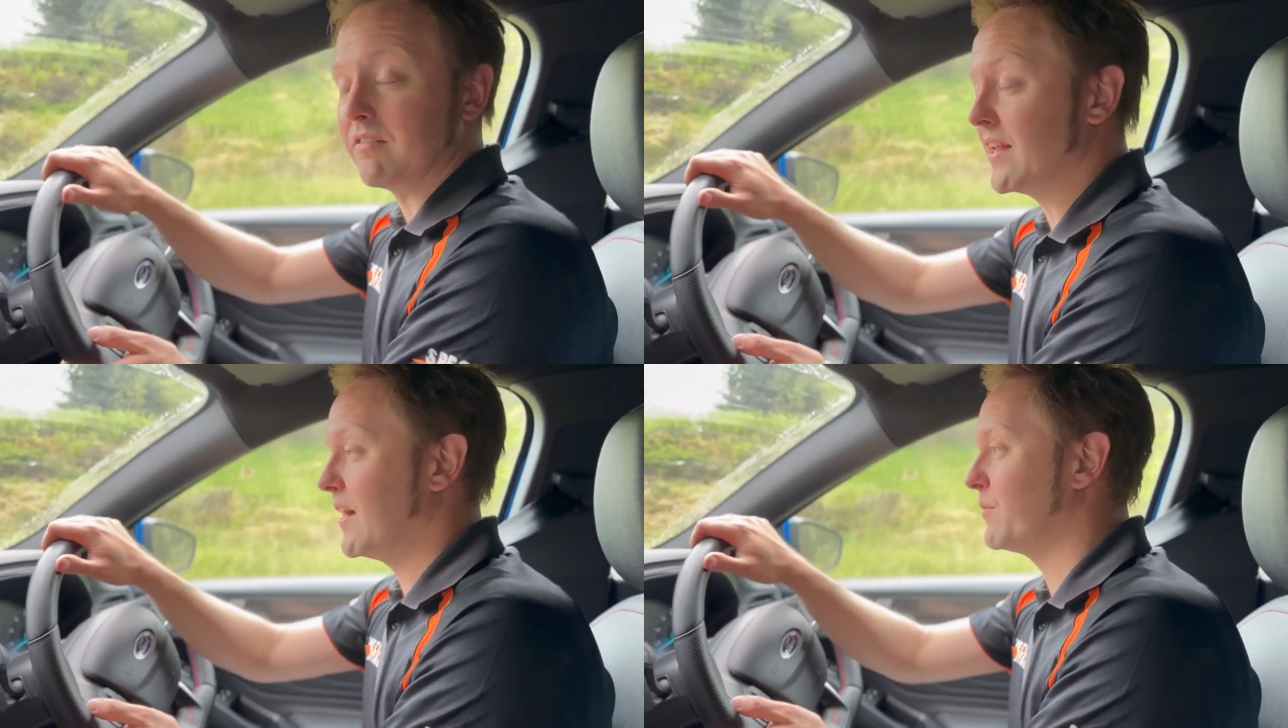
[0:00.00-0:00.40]

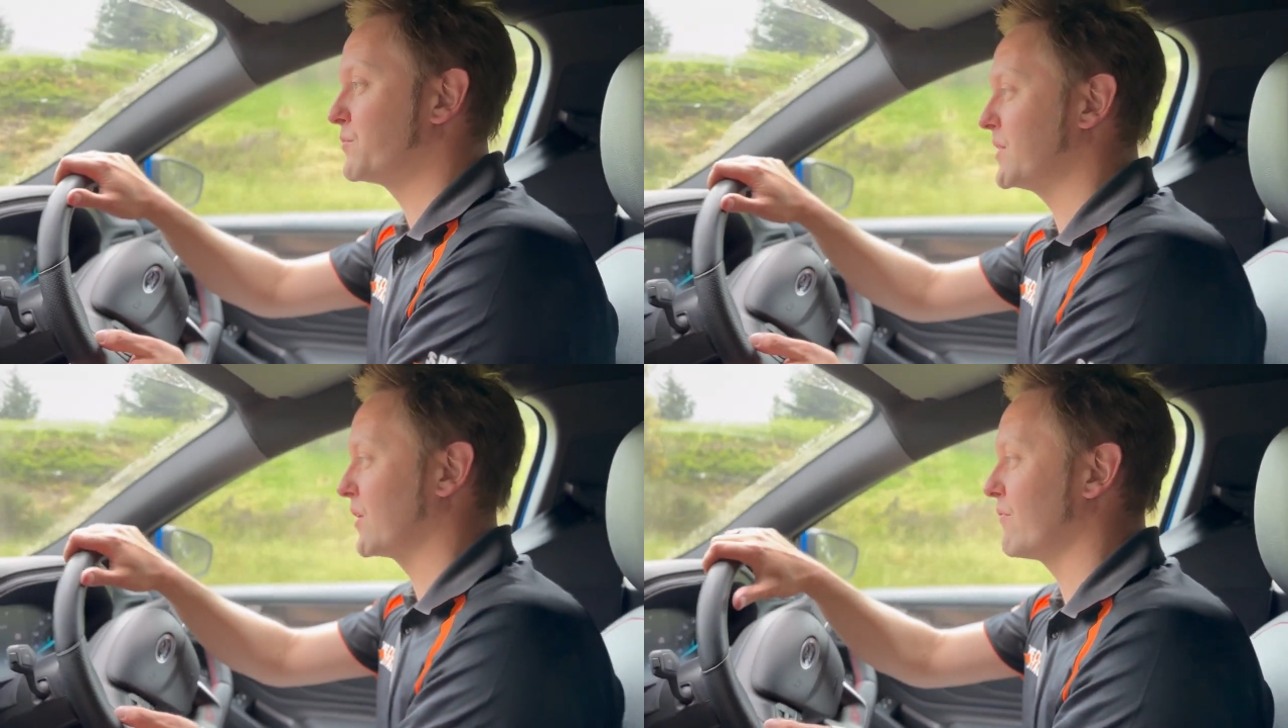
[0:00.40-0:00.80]
and it helps
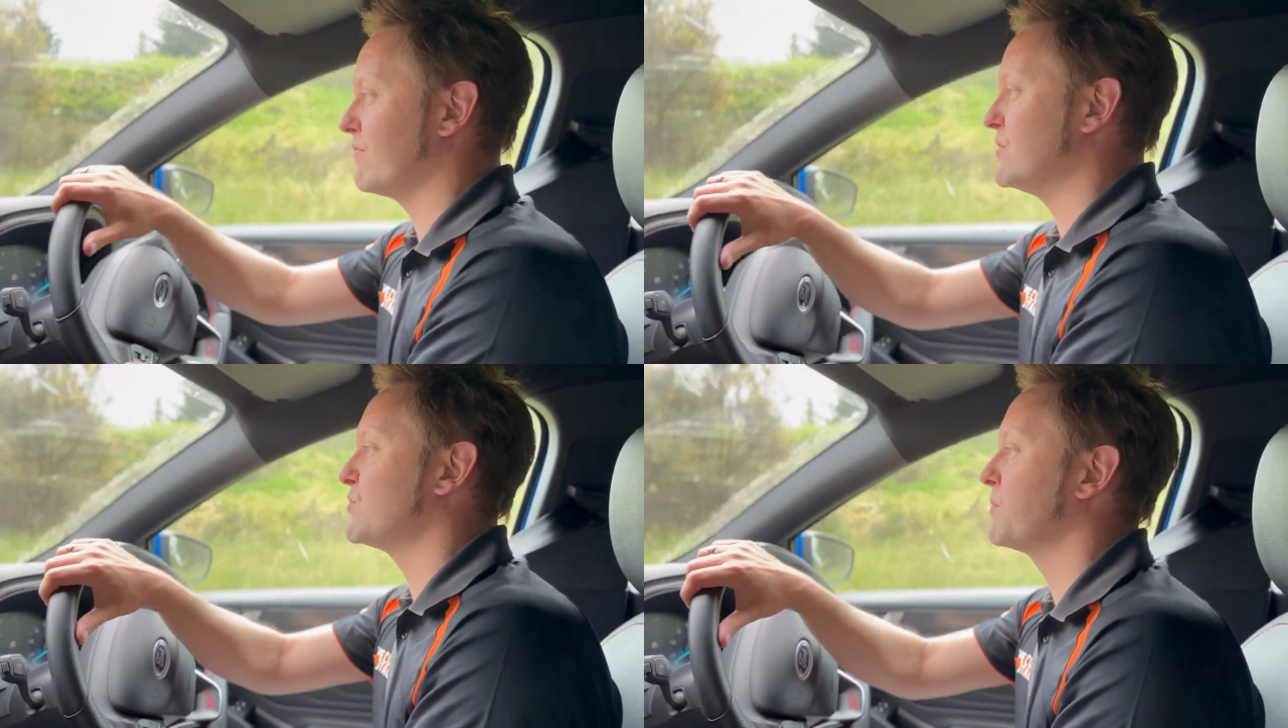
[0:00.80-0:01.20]
with the
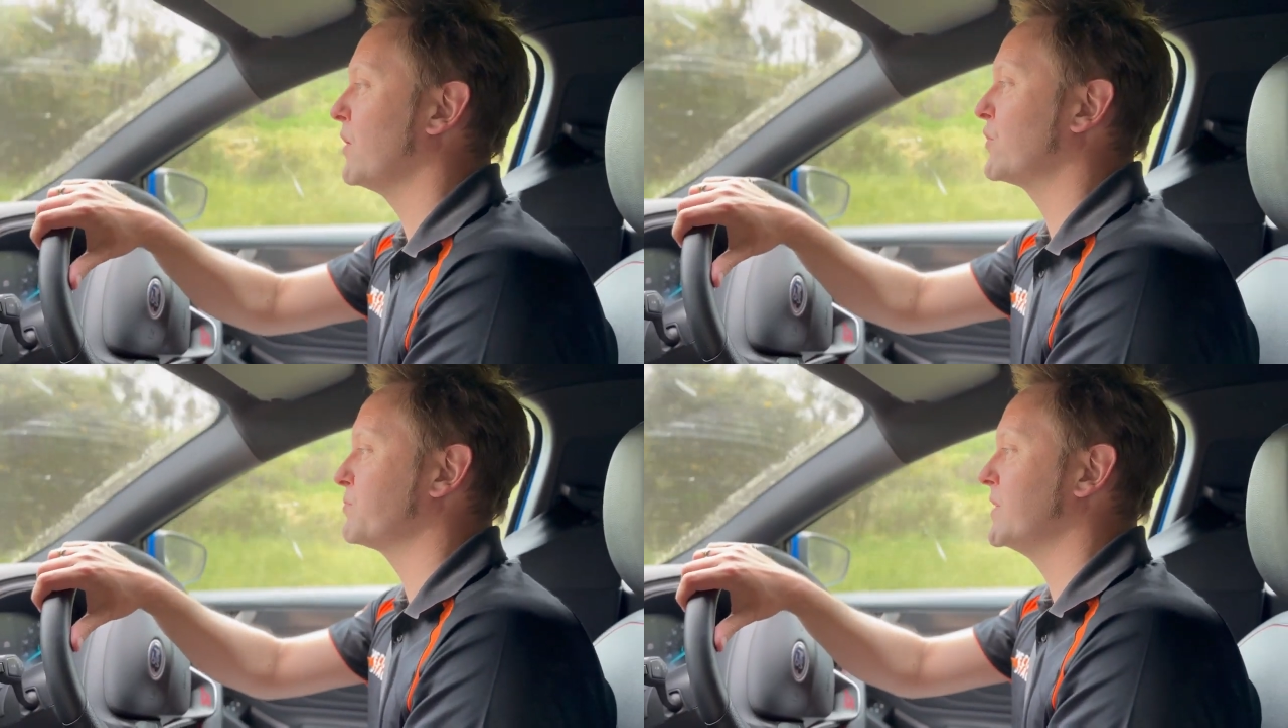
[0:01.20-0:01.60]
coverage as well
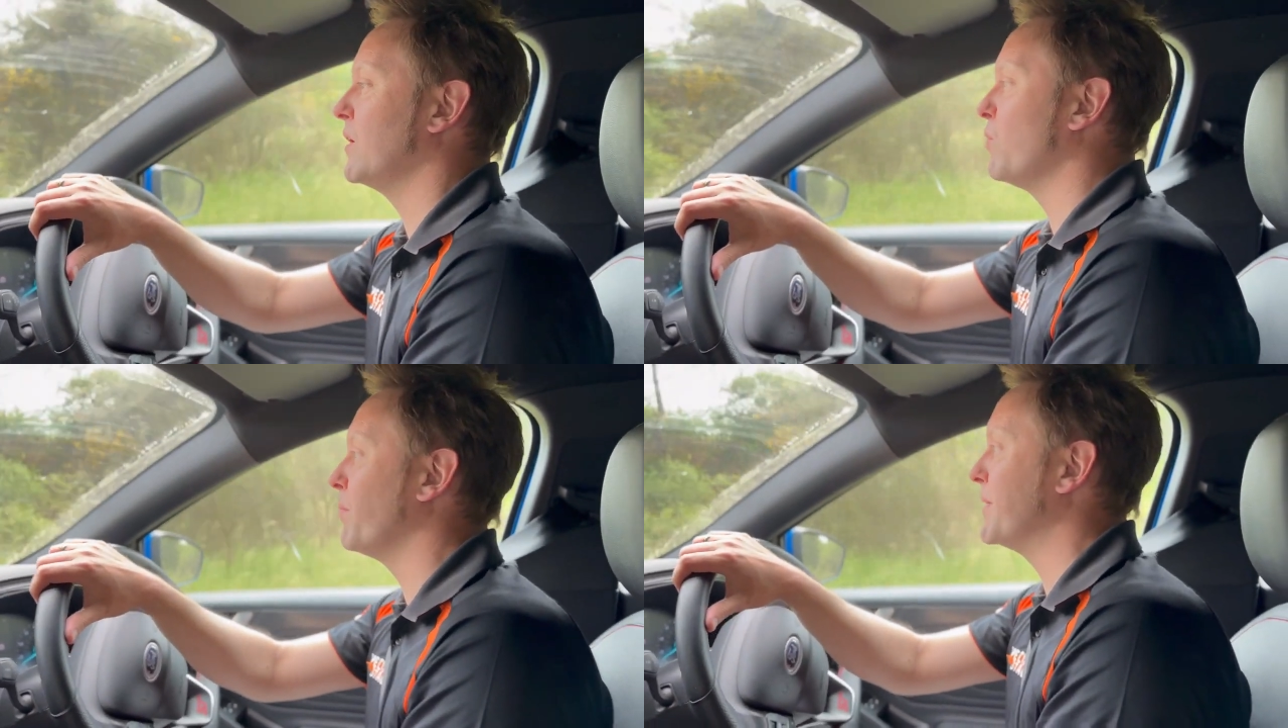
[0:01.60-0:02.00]
because we
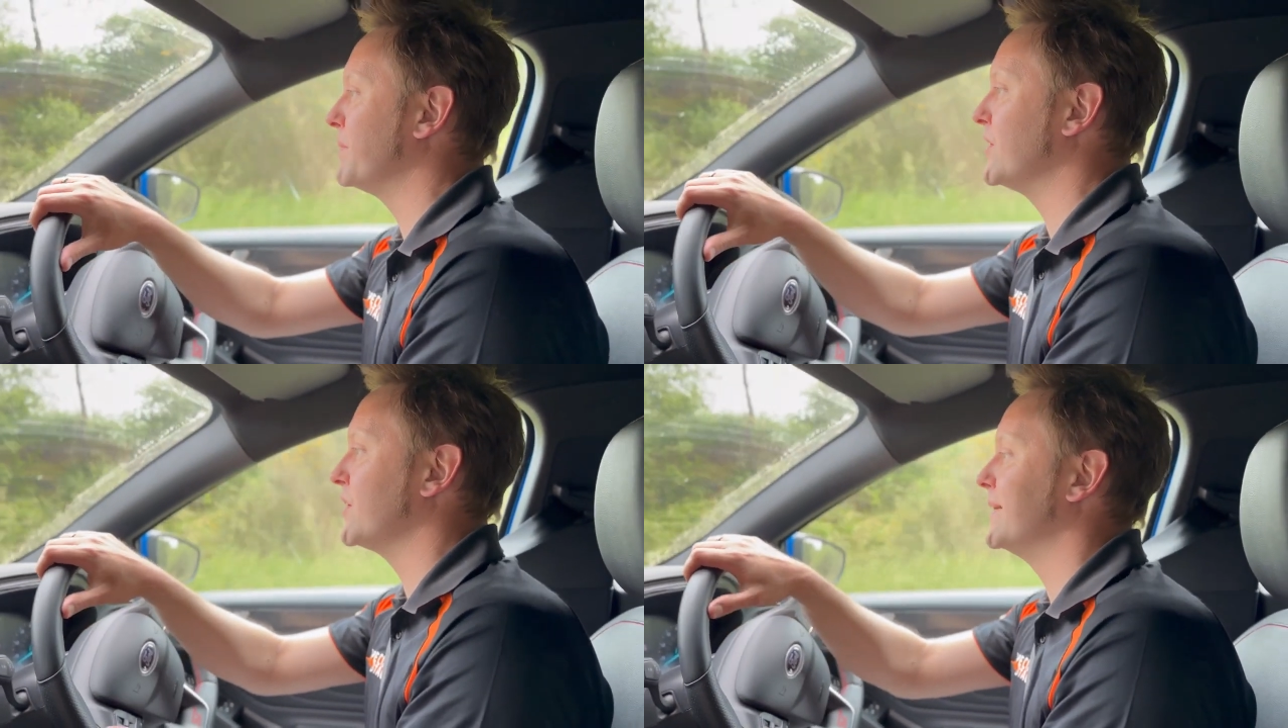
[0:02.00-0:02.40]
know what
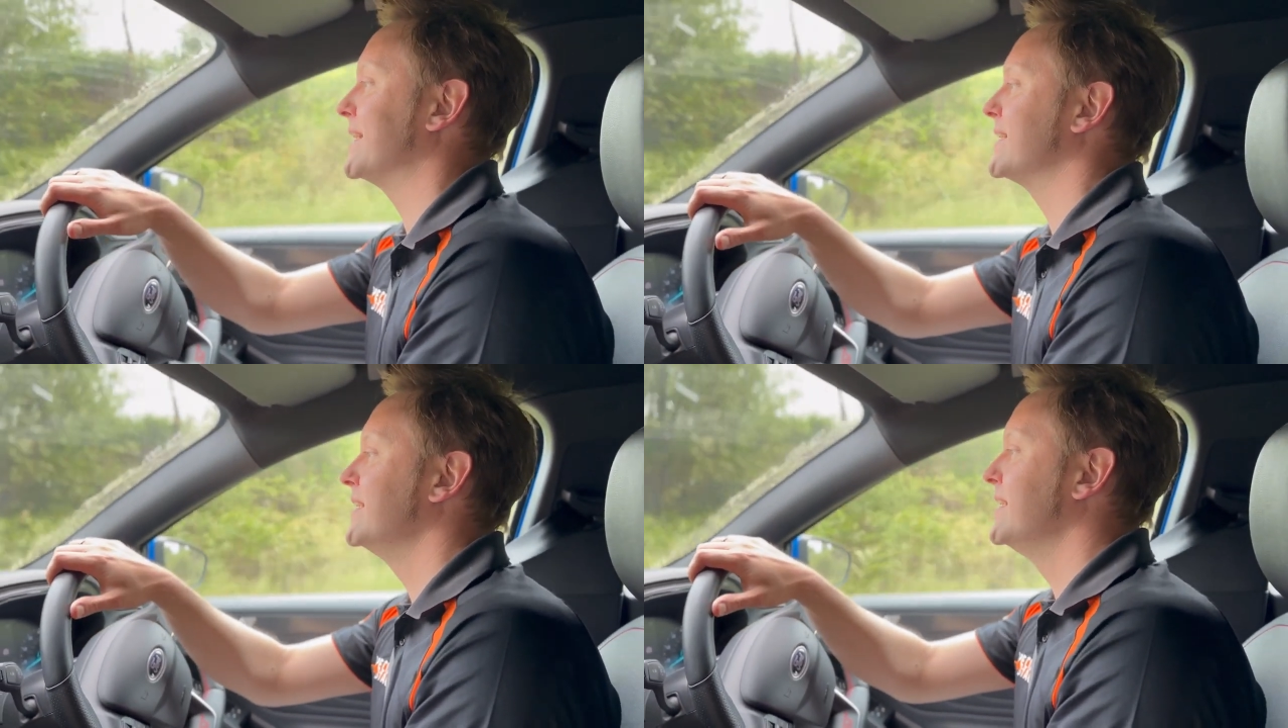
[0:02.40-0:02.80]
people are doing.